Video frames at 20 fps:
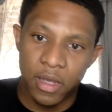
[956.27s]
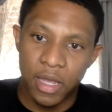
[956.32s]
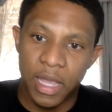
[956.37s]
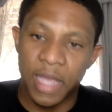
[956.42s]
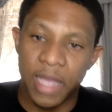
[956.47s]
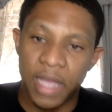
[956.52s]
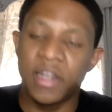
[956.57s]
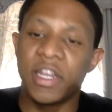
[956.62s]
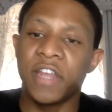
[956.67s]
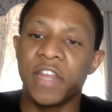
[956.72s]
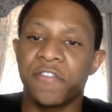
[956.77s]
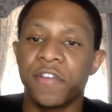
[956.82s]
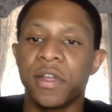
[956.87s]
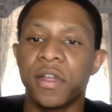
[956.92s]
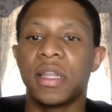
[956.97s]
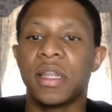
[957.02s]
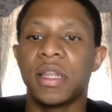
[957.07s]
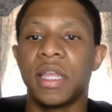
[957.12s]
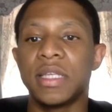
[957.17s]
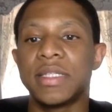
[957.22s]
and
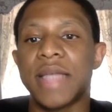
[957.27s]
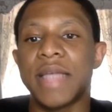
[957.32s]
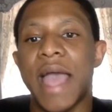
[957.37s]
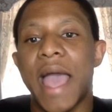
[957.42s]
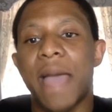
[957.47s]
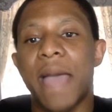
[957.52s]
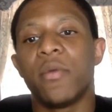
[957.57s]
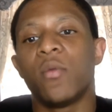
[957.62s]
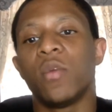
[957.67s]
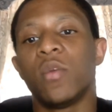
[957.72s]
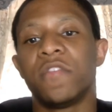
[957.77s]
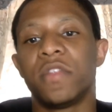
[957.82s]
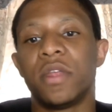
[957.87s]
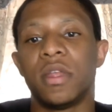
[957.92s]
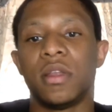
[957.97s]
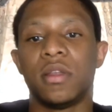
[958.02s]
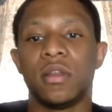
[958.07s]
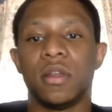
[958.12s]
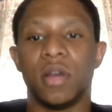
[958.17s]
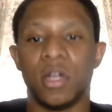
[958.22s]
different things that happened
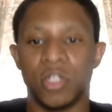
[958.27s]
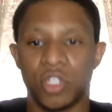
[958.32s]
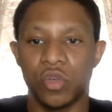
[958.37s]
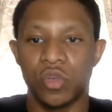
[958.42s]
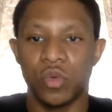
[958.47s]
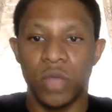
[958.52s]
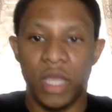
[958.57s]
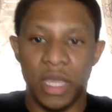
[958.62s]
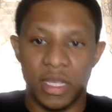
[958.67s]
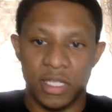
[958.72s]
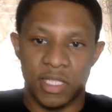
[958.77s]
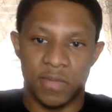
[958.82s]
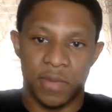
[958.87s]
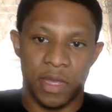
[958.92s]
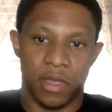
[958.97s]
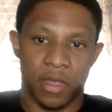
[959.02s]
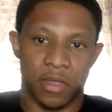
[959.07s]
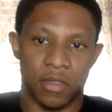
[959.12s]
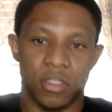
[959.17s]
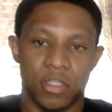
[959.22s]
within a two-year span.